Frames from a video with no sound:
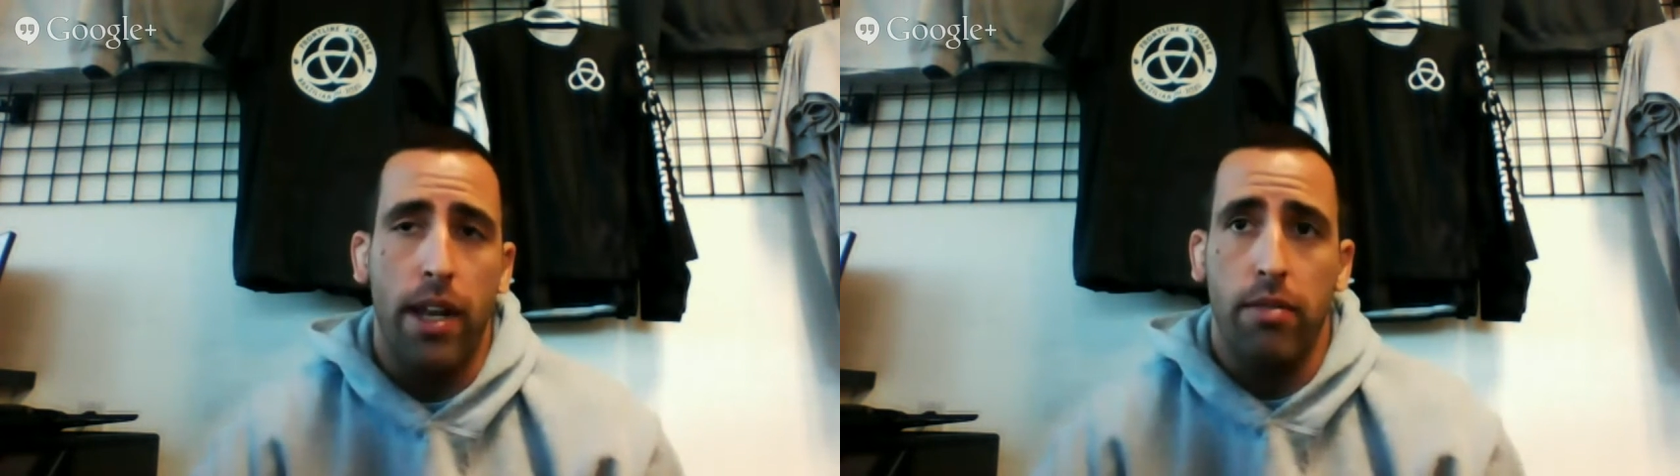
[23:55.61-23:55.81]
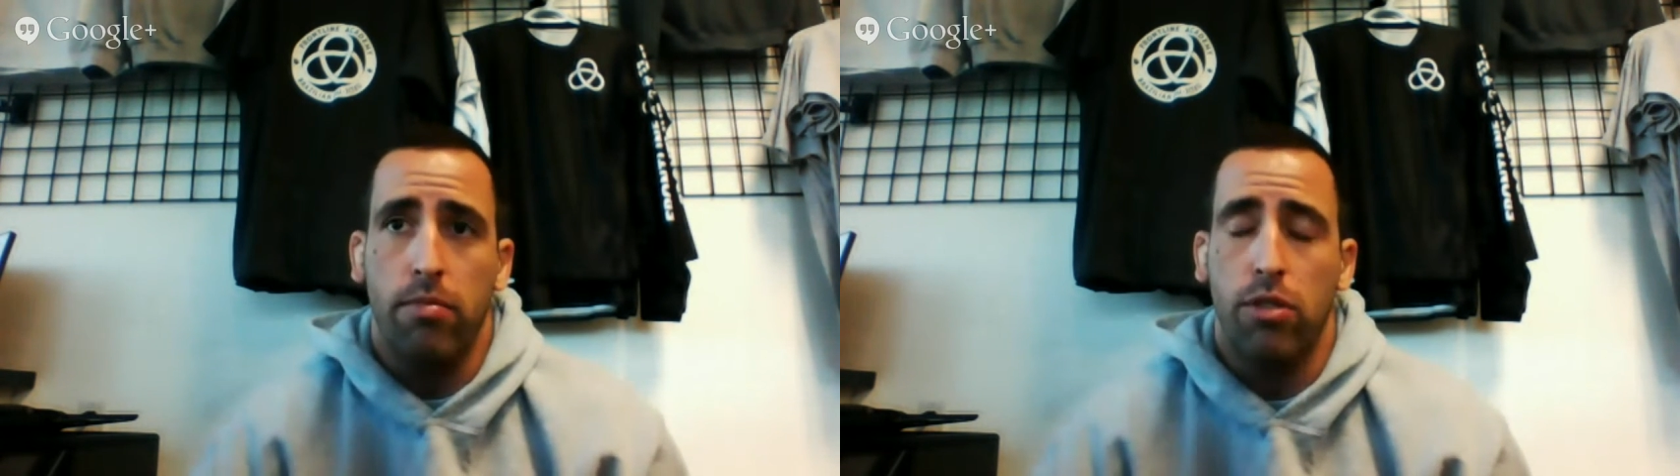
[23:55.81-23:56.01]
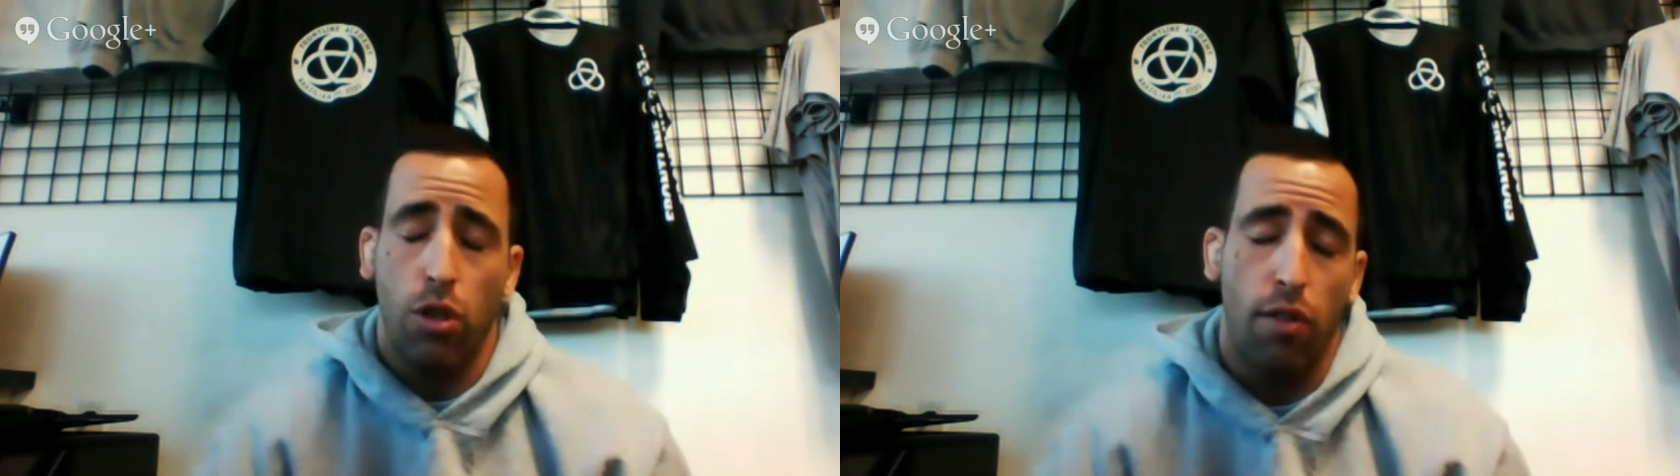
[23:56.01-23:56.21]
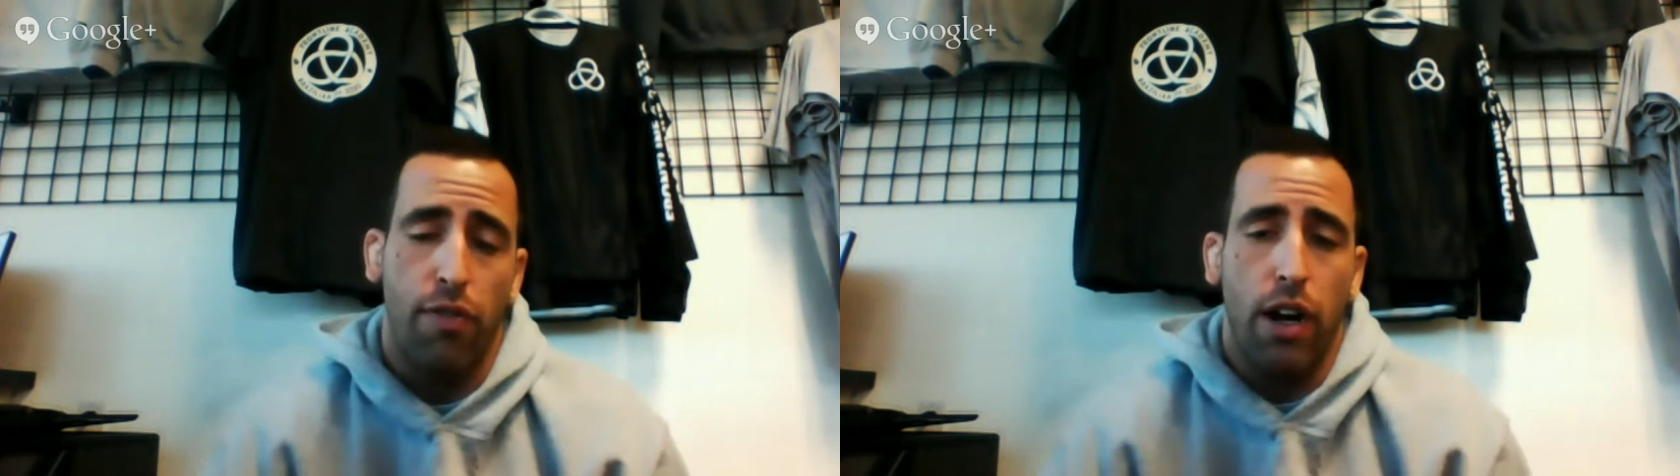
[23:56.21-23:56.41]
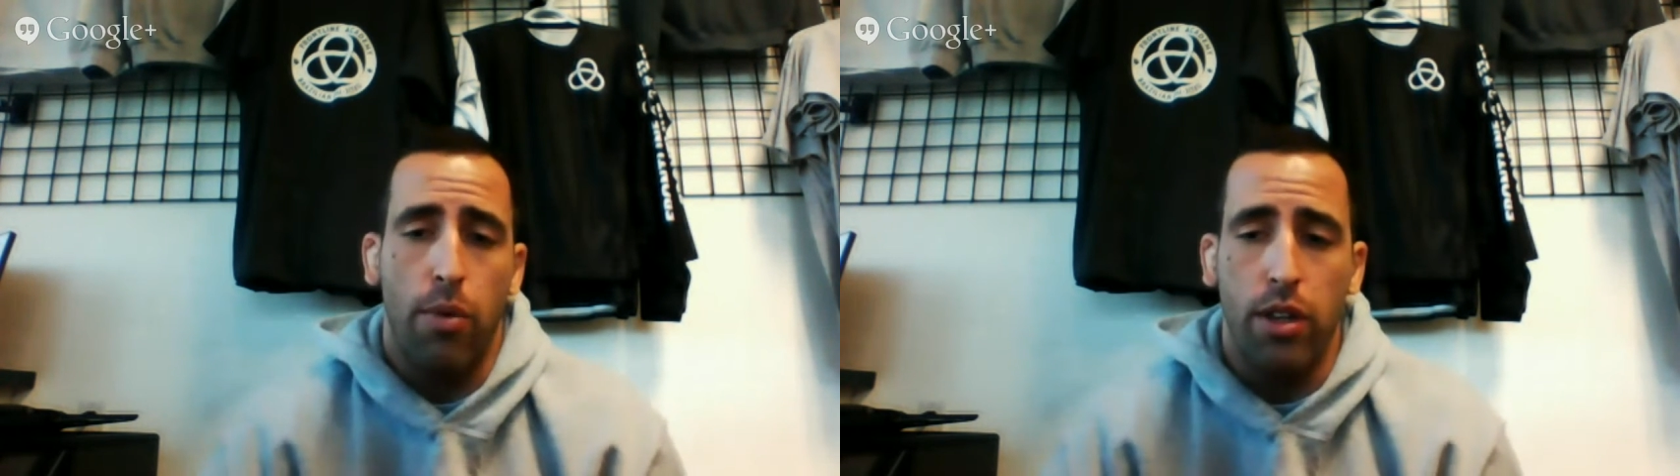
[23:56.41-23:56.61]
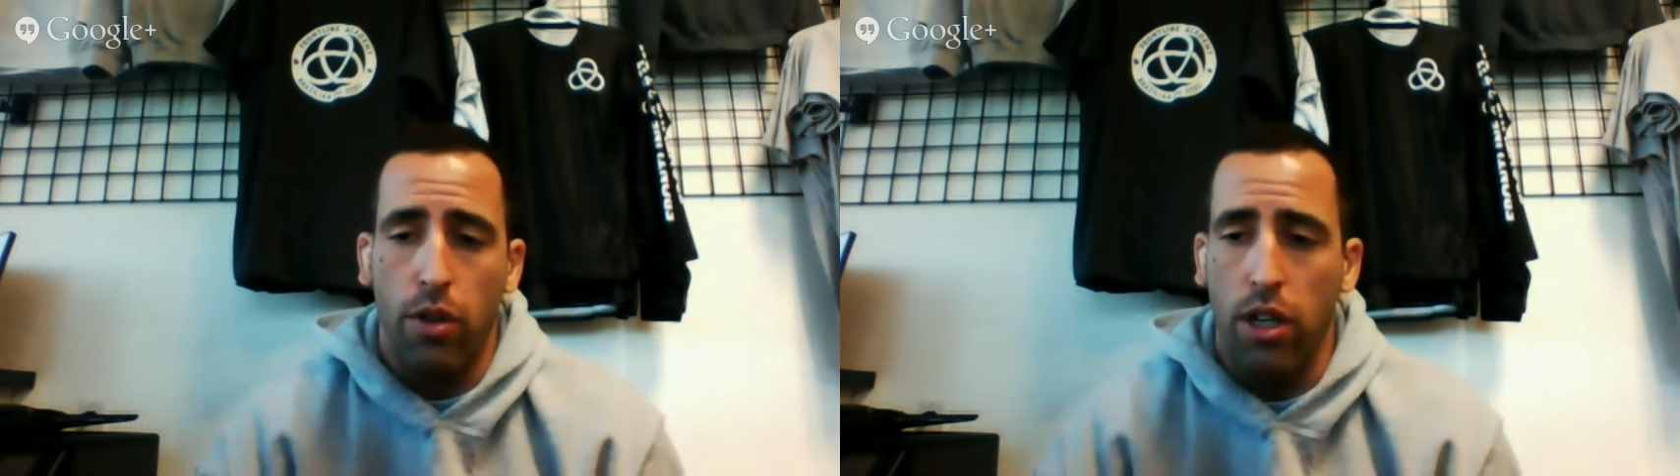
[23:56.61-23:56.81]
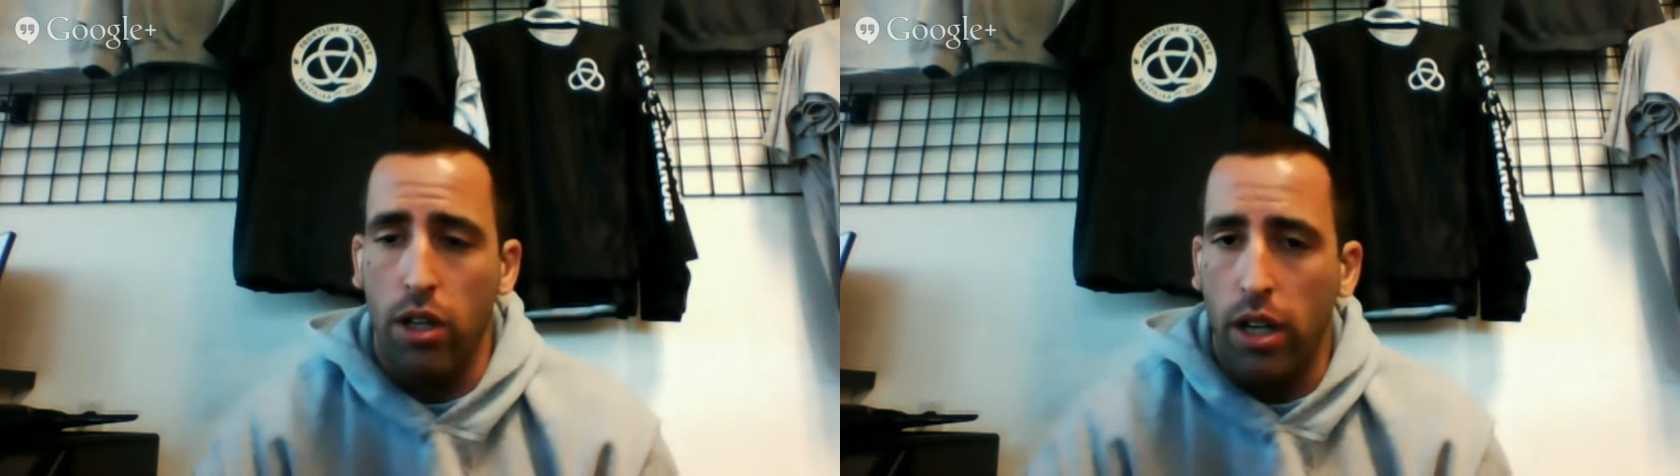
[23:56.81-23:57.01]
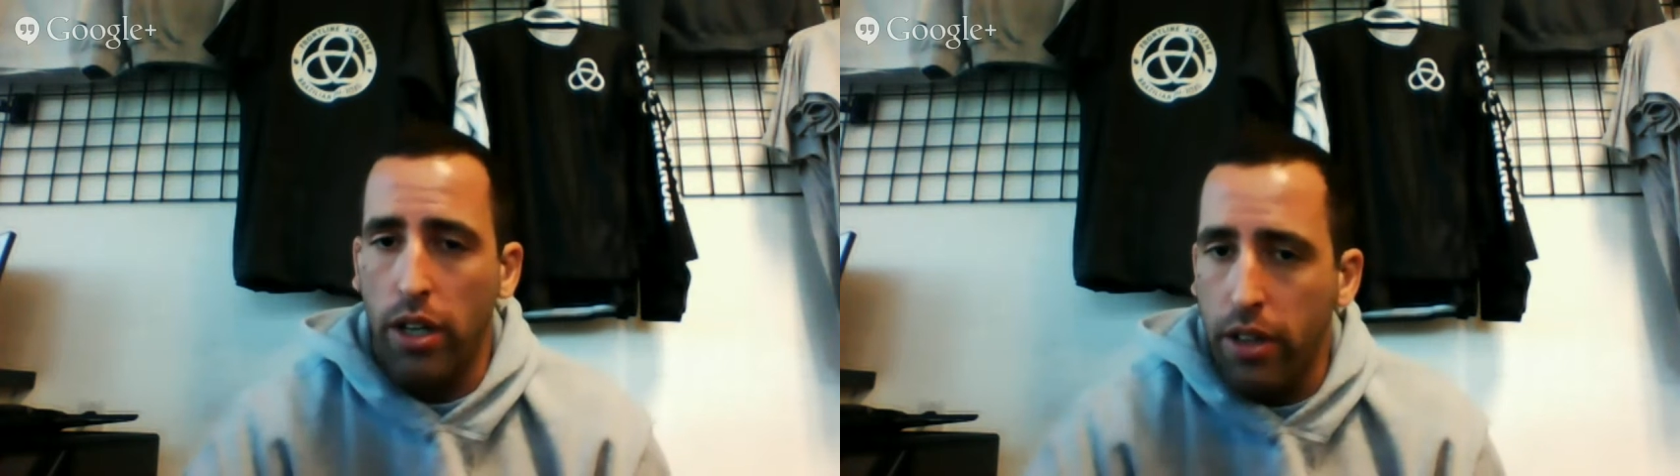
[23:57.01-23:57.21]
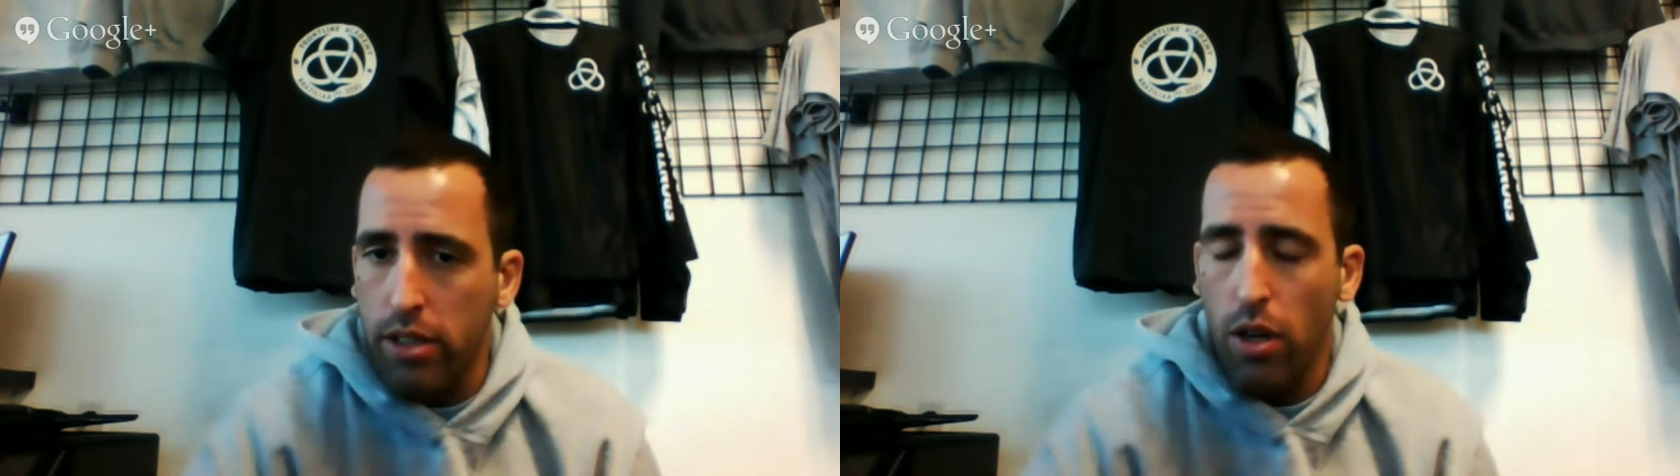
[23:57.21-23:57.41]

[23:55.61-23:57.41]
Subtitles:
and so far we're doing good.